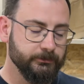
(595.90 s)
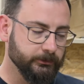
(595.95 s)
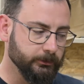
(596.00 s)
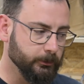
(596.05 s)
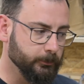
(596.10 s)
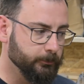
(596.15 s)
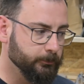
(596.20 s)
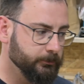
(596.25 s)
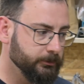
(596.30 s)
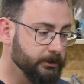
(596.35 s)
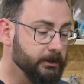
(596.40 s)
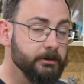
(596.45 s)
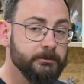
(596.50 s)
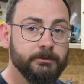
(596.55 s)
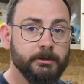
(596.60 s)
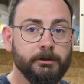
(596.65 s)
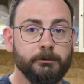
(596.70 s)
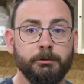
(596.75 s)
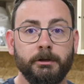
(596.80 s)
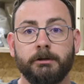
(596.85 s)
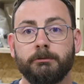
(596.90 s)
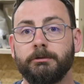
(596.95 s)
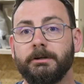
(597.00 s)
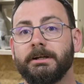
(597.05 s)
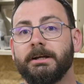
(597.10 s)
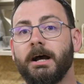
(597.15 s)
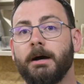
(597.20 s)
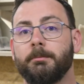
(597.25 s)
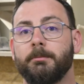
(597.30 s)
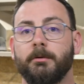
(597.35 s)
And so, Here's a quick
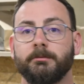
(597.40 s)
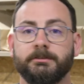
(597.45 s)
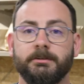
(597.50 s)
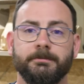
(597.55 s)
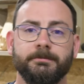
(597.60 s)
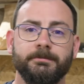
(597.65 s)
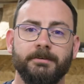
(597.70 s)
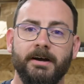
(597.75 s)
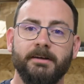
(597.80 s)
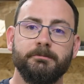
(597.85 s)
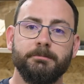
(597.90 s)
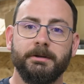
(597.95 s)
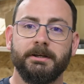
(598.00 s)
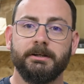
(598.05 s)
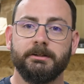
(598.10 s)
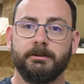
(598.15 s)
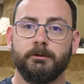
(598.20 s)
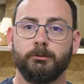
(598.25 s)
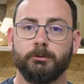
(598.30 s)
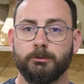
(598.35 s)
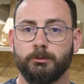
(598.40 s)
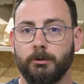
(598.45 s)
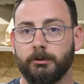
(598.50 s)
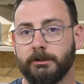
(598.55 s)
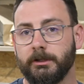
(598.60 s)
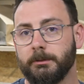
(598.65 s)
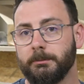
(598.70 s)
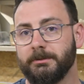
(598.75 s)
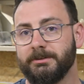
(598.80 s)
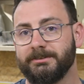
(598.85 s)
recap of the 5 beginner
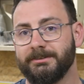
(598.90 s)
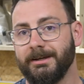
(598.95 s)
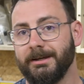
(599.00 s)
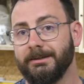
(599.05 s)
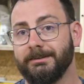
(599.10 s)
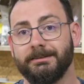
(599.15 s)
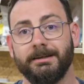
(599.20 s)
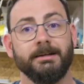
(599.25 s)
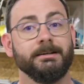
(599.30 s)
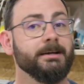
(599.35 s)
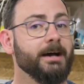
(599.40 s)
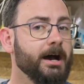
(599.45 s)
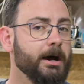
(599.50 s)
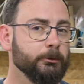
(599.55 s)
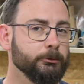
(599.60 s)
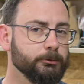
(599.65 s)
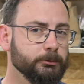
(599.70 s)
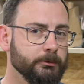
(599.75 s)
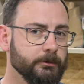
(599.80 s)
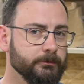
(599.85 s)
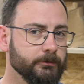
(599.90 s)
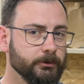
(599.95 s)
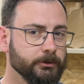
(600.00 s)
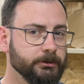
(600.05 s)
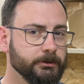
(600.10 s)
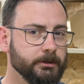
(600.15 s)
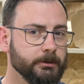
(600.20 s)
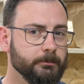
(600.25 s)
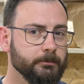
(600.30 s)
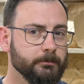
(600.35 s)
woodworking mistakes and how to
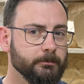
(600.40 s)
avoid